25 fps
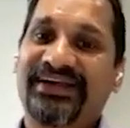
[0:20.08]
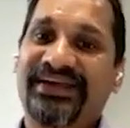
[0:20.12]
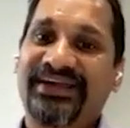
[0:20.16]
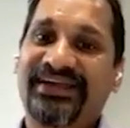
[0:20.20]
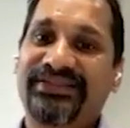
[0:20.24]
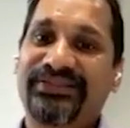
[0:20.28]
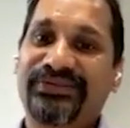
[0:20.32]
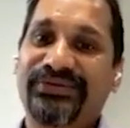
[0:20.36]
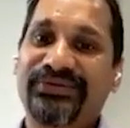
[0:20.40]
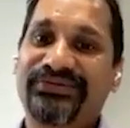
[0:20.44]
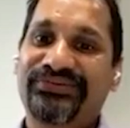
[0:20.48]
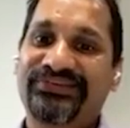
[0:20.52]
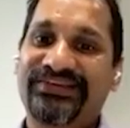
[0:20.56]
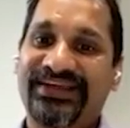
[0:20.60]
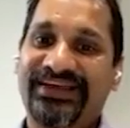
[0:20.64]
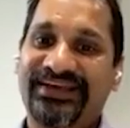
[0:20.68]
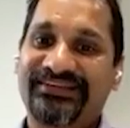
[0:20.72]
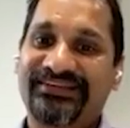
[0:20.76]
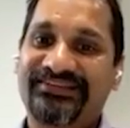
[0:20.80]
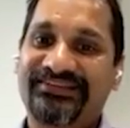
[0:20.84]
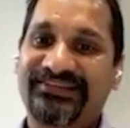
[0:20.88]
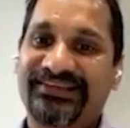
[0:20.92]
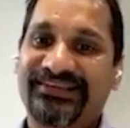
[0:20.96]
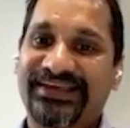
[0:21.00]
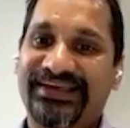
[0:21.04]
in those
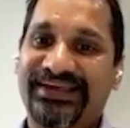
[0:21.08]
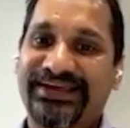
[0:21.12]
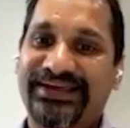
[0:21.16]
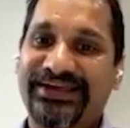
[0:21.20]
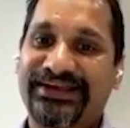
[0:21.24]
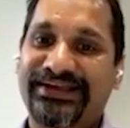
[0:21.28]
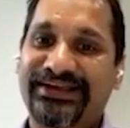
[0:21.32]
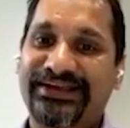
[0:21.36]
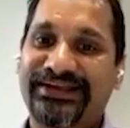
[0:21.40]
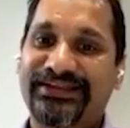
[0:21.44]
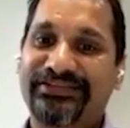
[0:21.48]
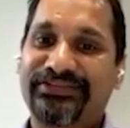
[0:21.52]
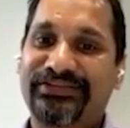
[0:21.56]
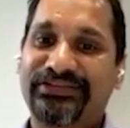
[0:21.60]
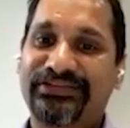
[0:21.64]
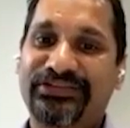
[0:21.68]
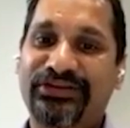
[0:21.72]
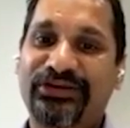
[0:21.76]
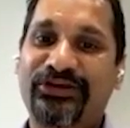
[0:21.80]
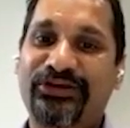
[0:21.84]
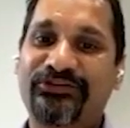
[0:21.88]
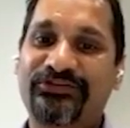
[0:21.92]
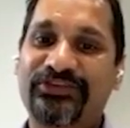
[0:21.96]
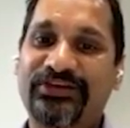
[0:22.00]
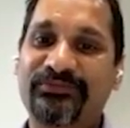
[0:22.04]
days. And the
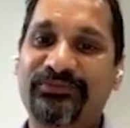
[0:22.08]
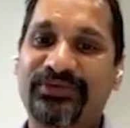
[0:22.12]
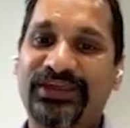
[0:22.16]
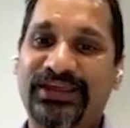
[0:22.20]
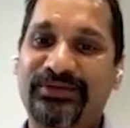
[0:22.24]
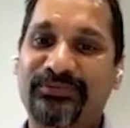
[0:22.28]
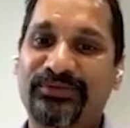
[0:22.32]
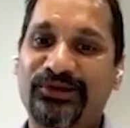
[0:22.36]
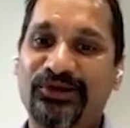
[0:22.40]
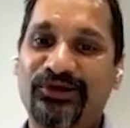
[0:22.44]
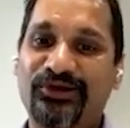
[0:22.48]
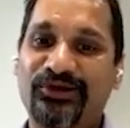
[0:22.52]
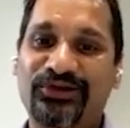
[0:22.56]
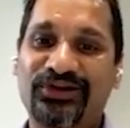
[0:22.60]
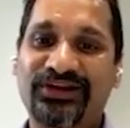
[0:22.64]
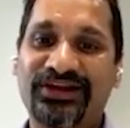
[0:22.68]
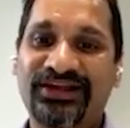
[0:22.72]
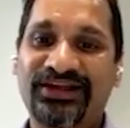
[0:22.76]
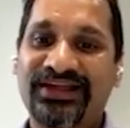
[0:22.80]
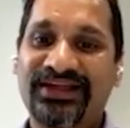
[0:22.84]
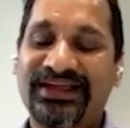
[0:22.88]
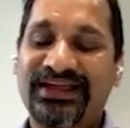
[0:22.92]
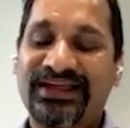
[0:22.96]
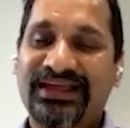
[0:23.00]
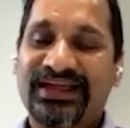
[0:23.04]
three of them came along.
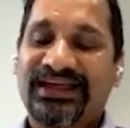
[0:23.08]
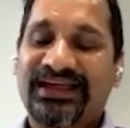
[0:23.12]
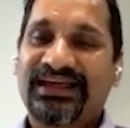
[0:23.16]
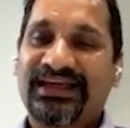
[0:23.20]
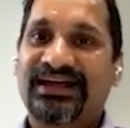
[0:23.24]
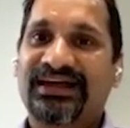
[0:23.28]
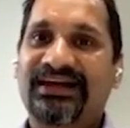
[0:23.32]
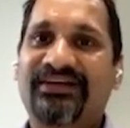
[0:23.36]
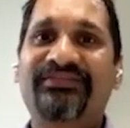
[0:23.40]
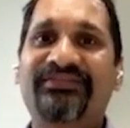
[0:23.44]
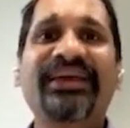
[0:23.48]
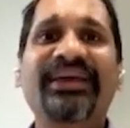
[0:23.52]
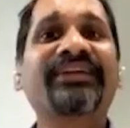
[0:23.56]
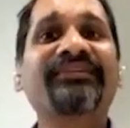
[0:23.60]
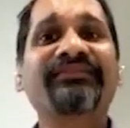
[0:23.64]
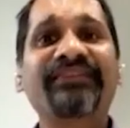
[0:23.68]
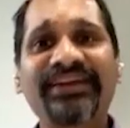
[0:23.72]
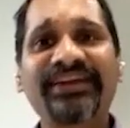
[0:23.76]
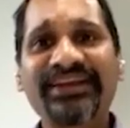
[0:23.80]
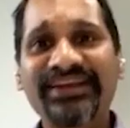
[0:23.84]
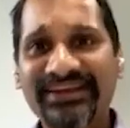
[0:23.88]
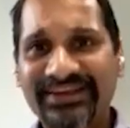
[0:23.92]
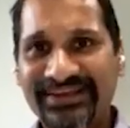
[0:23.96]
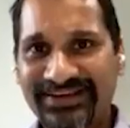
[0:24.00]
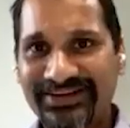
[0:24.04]
We had a
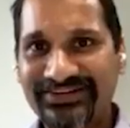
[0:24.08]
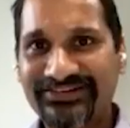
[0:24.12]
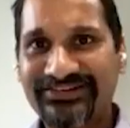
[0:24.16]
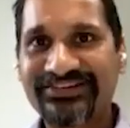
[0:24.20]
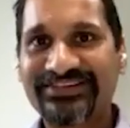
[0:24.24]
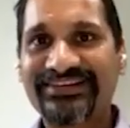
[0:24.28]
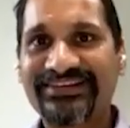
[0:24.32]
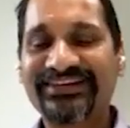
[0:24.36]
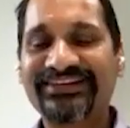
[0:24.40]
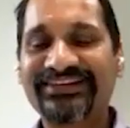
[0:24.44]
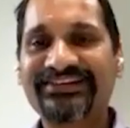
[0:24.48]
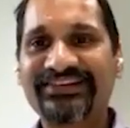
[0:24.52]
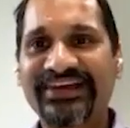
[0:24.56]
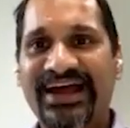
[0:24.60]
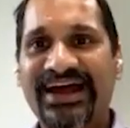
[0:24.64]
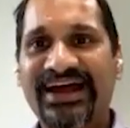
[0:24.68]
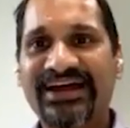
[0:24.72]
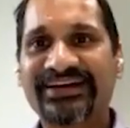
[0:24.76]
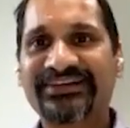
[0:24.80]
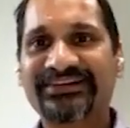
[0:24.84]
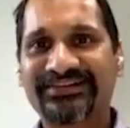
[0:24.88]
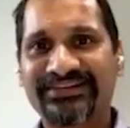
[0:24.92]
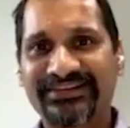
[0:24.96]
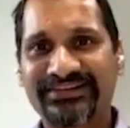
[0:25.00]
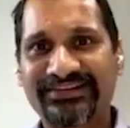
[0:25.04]
very interesting
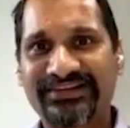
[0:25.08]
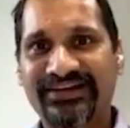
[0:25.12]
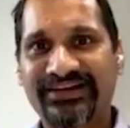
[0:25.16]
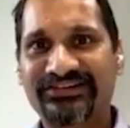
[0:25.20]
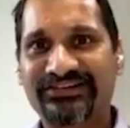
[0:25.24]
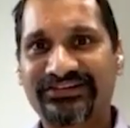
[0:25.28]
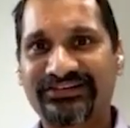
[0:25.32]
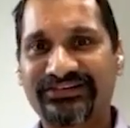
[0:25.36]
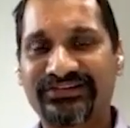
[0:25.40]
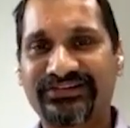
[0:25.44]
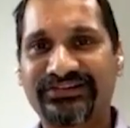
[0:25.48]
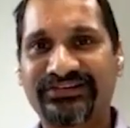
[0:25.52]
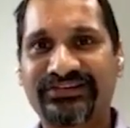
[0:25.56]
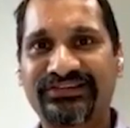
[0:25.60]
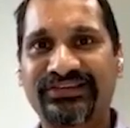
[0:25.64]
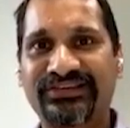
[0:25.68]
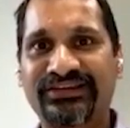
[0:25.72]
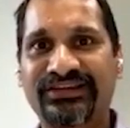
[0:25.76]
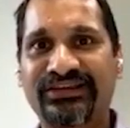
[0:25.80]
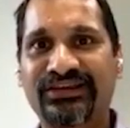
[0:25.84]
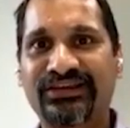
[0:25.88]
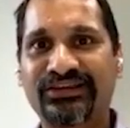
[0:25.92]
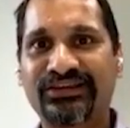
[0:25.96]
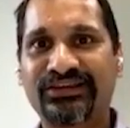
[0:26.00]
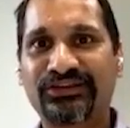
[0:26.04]
chat, discussions,
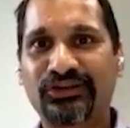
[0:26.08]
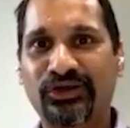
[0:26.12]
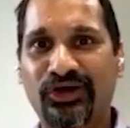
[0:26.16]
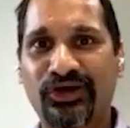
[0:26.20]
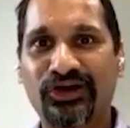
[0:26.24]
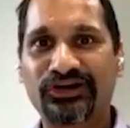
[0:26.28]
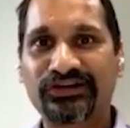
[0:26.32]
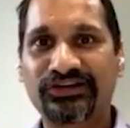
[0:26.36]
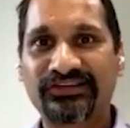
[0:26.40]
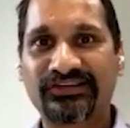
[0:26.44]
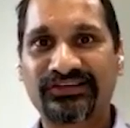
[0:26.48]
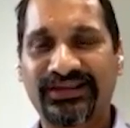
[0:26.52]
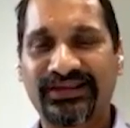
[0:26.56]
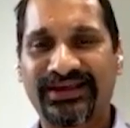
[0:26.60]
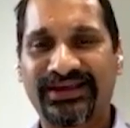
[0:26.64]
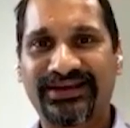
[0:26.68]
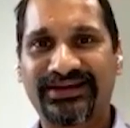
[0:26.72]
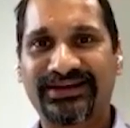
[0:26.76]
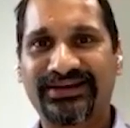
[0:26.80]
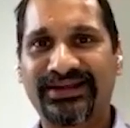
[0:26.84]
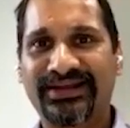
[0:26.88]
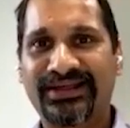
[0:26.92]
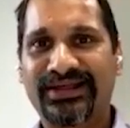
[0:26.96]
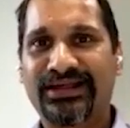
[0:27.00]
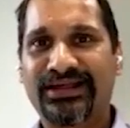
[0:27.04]
thoughts,
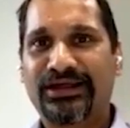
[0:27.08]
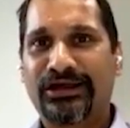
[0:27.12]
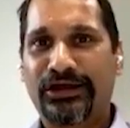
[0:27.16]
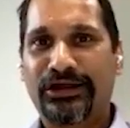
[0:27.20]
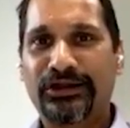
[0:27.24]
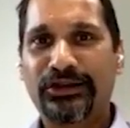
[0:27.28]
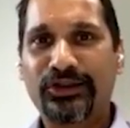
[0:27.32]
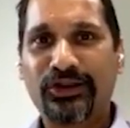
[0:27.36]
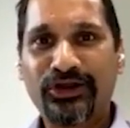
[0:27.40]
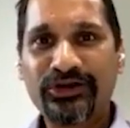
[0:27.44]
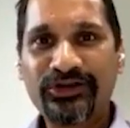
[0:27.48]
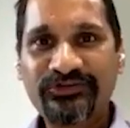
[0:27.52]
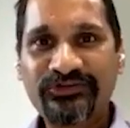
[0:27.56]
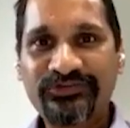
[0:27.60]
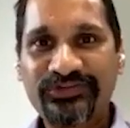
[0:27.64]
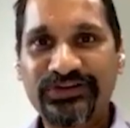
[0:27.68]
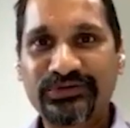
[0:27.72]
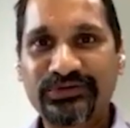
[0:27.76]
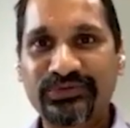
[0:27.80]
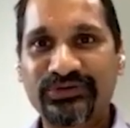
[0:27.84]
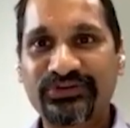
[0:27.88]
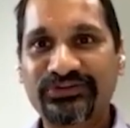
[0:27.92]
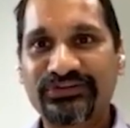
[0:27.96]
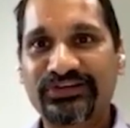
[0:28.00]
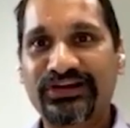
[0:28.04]
and a lot of it
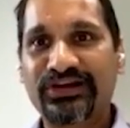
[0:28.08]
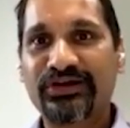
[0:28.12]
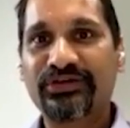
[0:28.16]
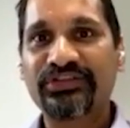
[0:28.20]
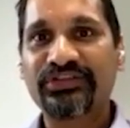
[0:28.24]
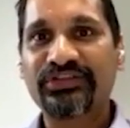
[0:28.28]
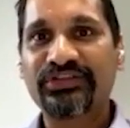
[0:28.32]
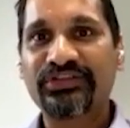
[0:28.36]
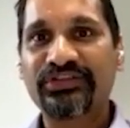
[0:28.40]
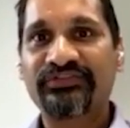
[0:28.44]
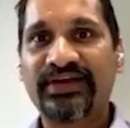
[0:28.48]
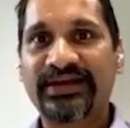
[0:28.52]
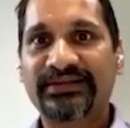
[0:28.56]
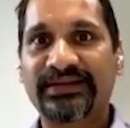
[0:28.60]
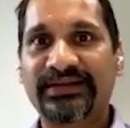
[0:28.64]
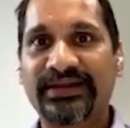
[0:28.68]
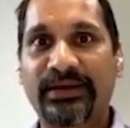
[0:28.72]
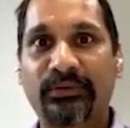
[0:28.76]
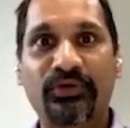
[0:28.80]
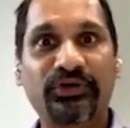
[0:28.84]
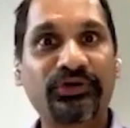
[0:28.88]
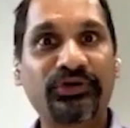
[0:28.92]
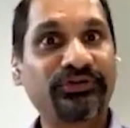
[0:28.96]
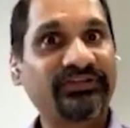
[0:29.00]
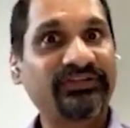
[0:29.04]
was around the fact
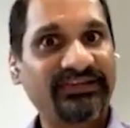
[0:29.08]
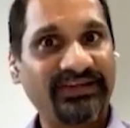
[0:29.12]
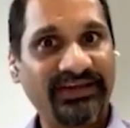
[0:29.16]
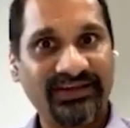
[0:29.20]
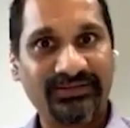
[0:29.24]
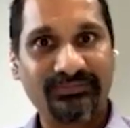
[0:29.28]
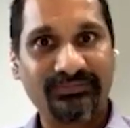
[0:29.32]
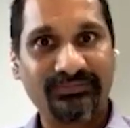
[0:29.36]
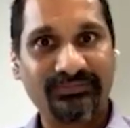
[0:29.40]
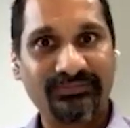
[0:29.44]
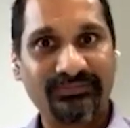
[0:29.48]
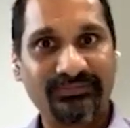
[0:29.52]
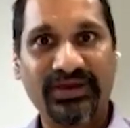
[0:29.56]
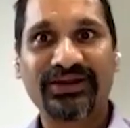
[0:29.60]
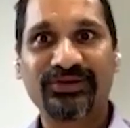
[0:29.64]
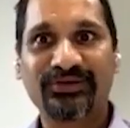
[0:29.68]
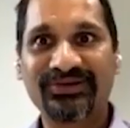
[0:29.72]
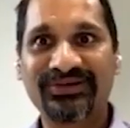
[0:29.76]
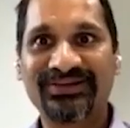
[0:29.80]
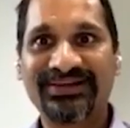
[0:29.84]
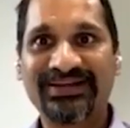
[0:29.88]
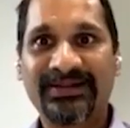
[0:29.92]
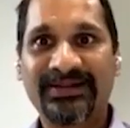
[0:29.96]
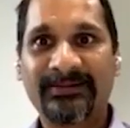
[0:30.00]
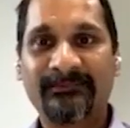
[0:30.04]
that I wanted to stay in
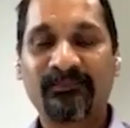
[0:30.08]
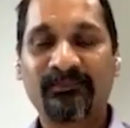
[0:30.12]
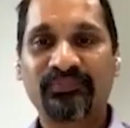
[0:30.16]
Bangalore.